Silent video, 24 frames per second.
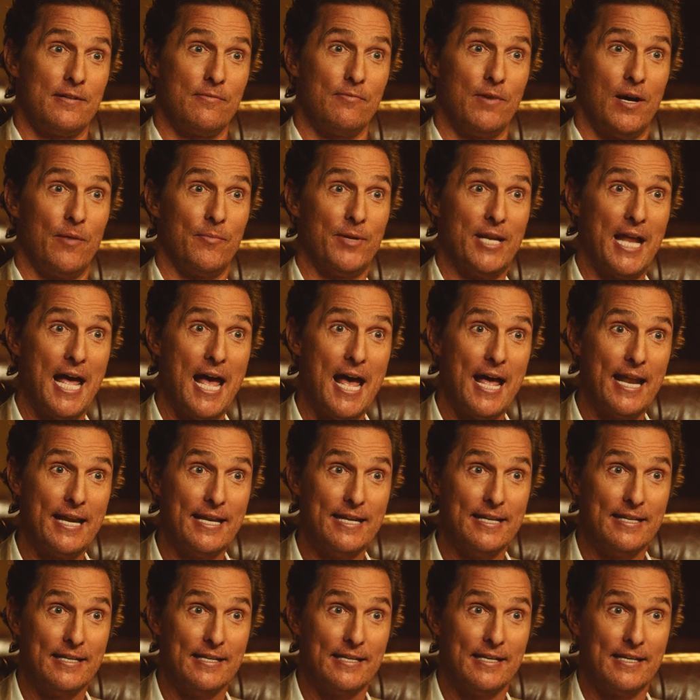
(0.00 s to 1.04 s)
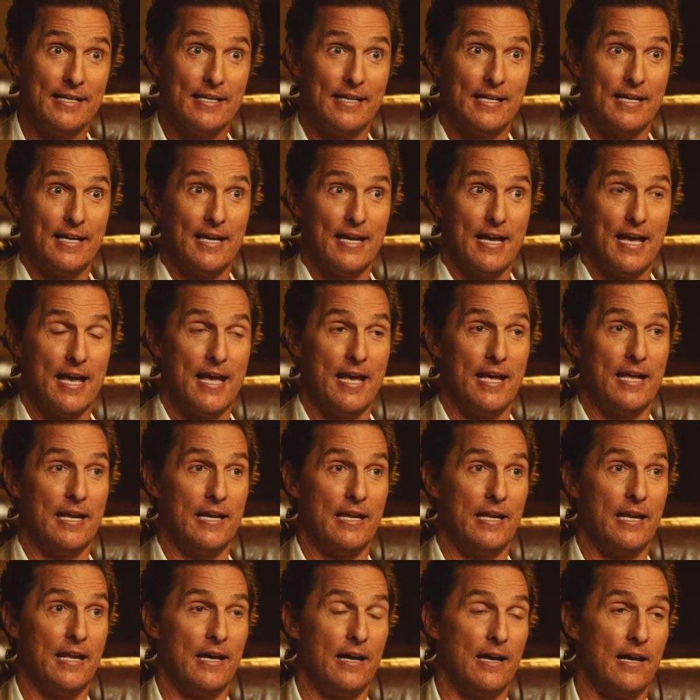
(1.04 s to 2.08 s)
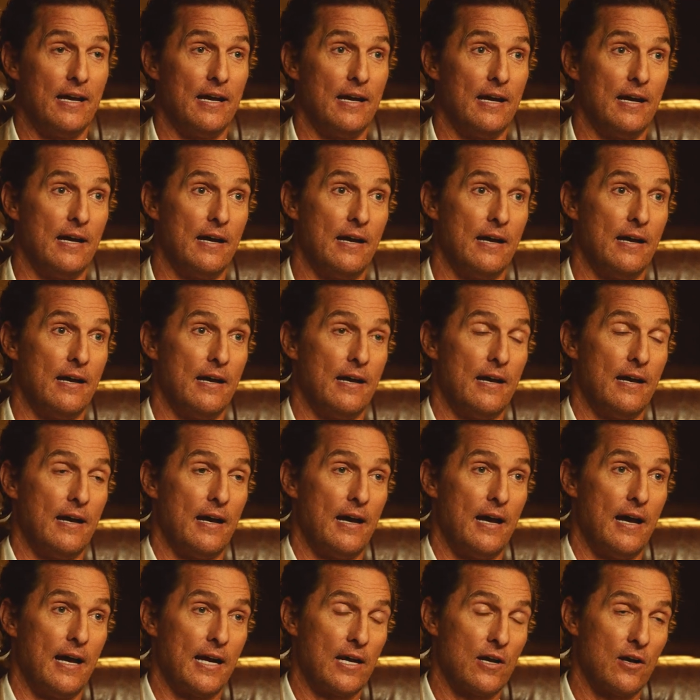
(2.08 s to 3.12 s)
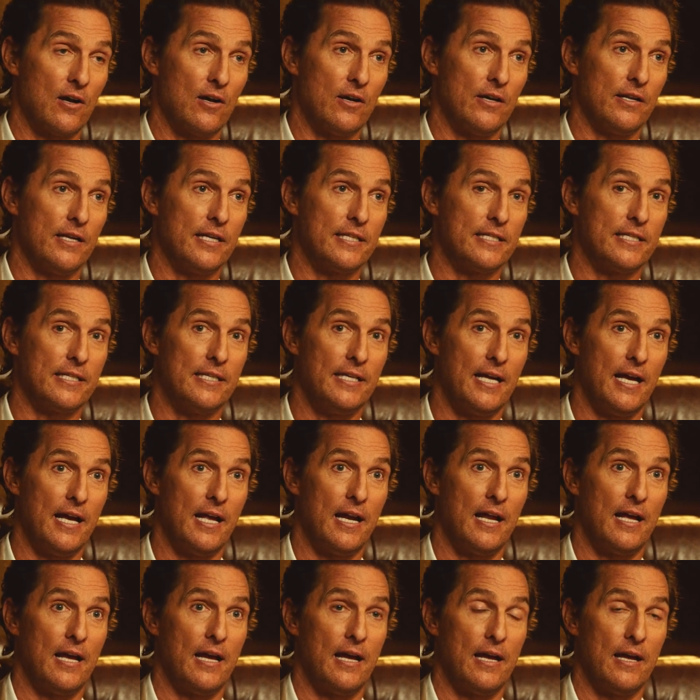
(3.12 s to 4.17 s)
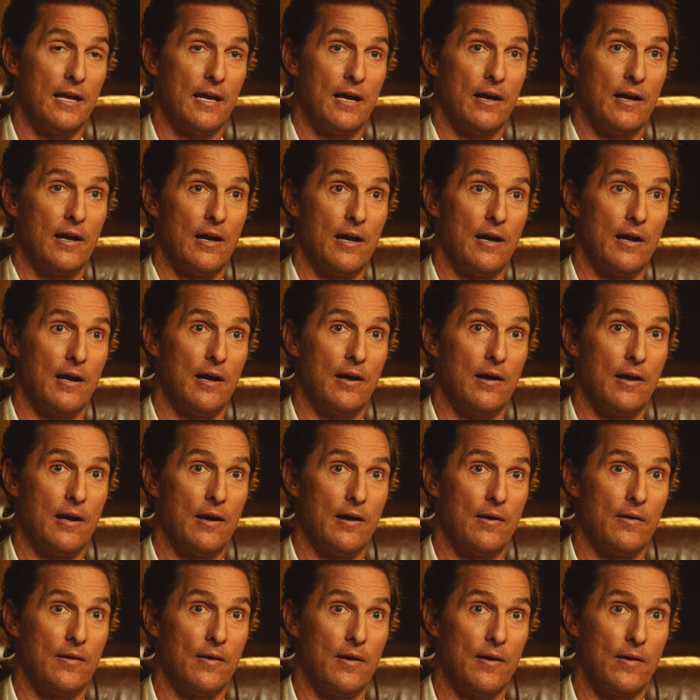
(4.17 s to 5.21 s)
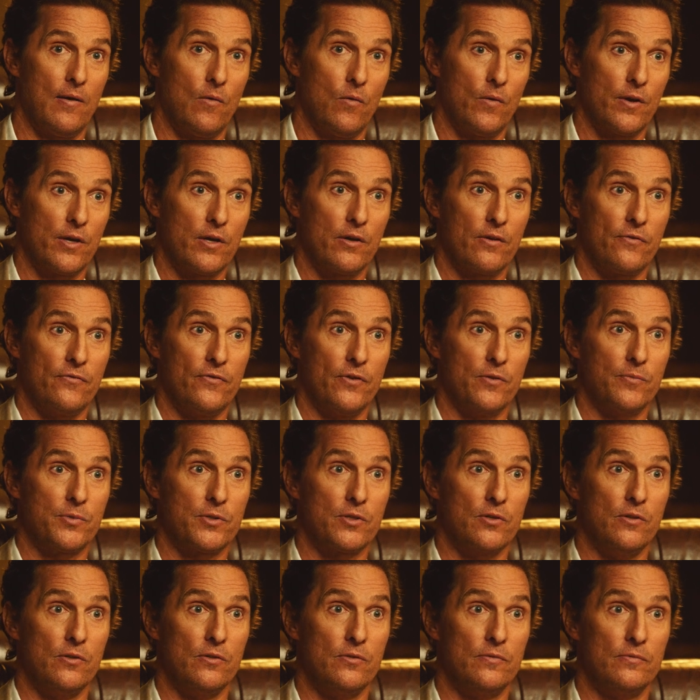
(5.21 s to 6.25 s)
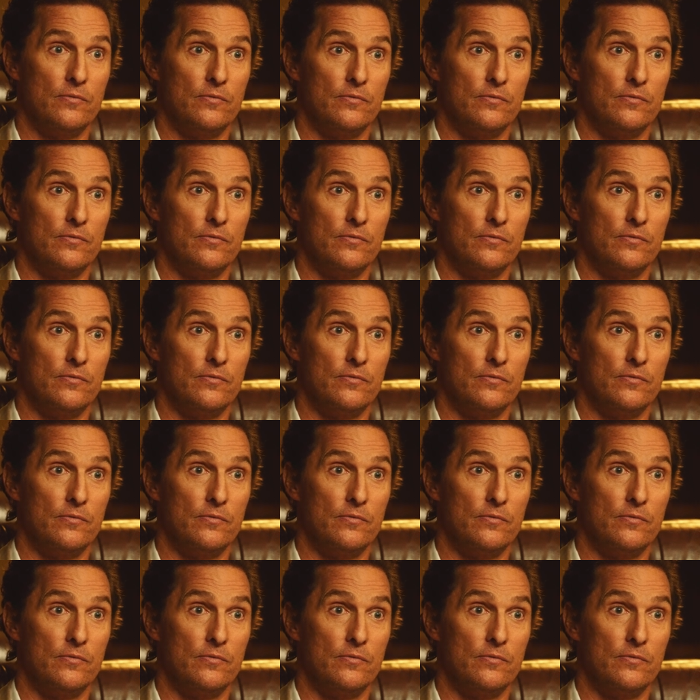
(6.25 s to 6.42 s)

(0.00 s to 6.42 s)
to mom and dad. And uh, I called and I said, Dad, I I, I want to go to film school.